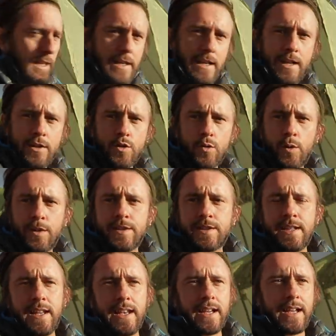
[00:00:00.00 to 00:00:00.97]
Yeah, I just wanted to
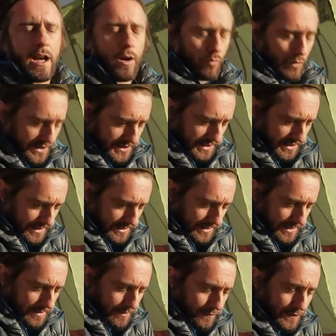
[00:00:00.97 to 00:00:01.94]
say, like, I recently
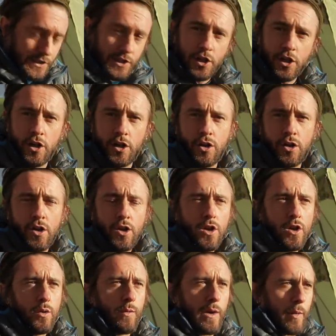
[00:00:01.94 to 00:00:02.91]
did a video
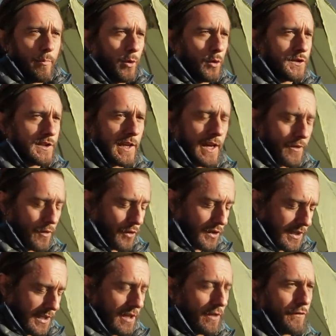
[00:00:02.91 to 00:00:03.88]
where I put together a
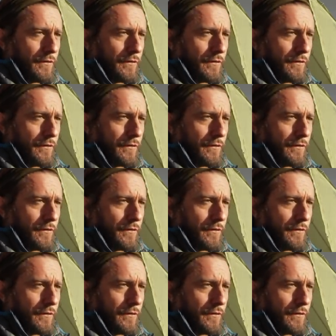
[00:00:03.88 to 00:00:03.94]
kit